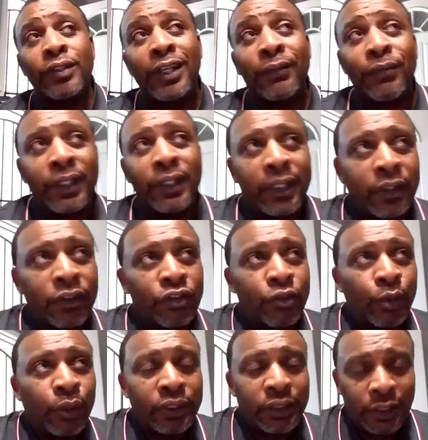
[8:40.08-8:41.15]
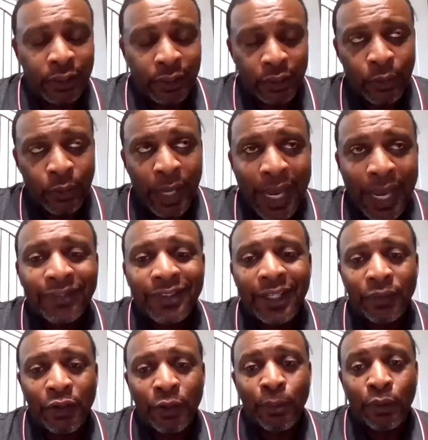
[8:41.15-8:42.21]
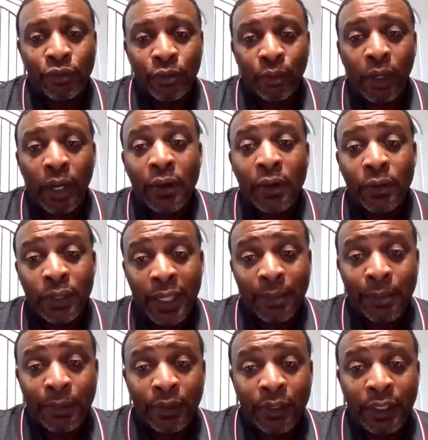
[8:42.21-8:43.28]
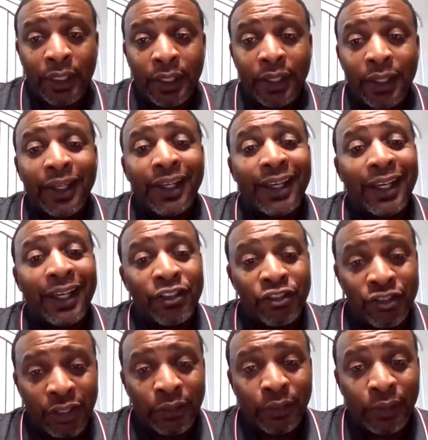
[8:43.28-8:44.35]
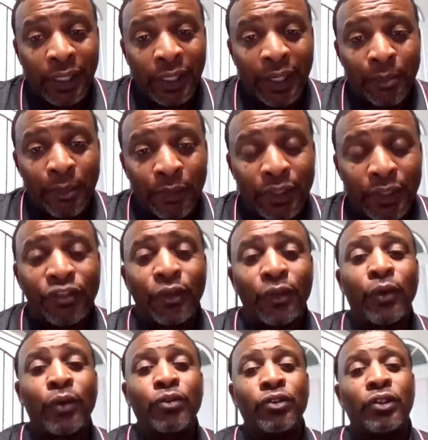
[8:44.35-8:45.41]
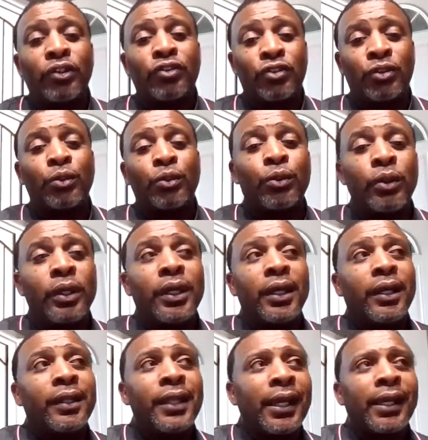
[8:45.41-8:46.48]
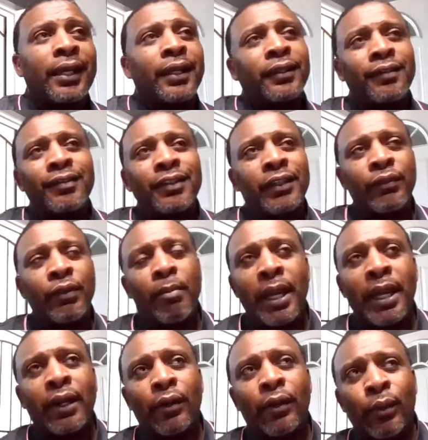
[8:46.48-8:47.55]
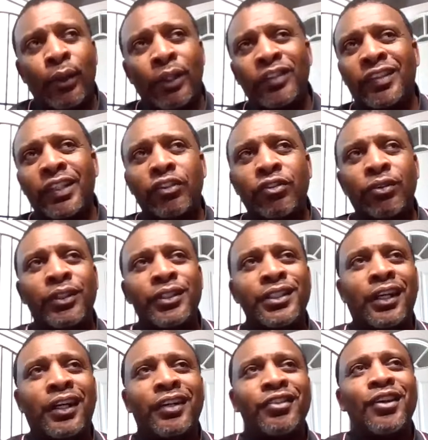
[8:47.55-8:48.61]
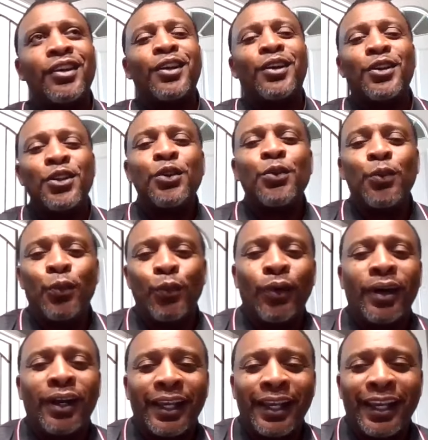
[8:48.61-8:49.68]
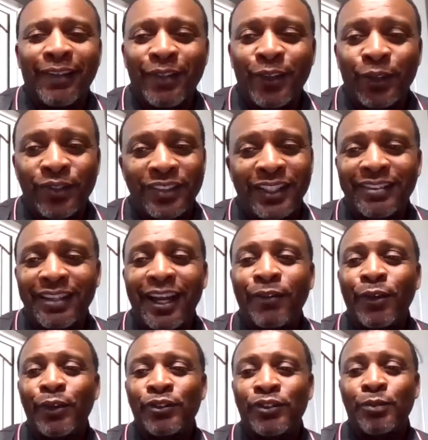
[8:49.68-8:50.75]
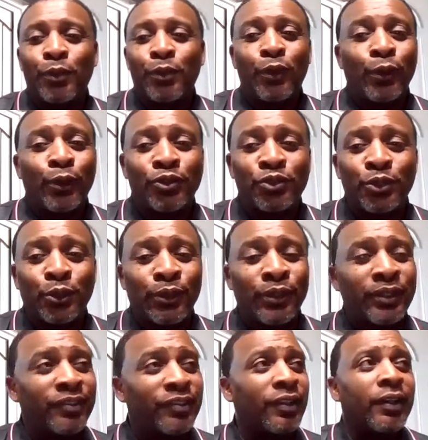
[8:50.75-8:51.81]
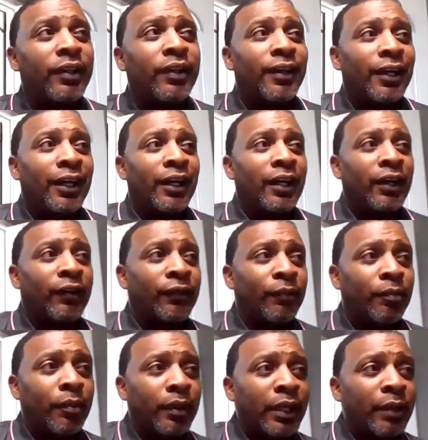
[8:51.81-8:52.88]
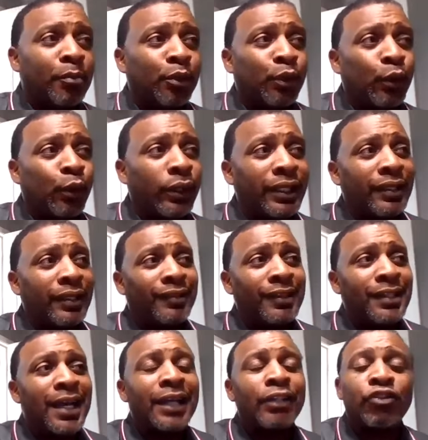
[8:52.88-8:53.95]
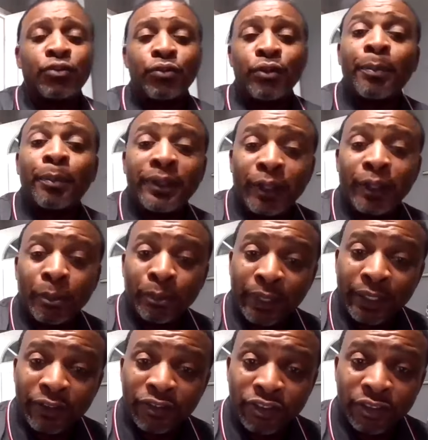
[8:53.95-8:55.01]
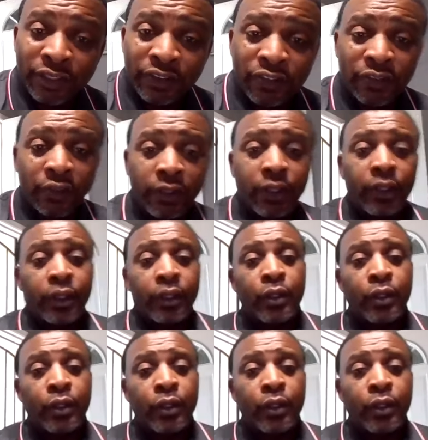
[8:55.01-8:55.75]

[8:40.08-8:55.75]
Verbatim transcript: So definitely in Georgia, you have to have commercial auto liability and general liability. So those are the two that it doesn't even matter what state you're in, Josh, you want to have those things. I've heard some horror stories of employees not strapping their patients.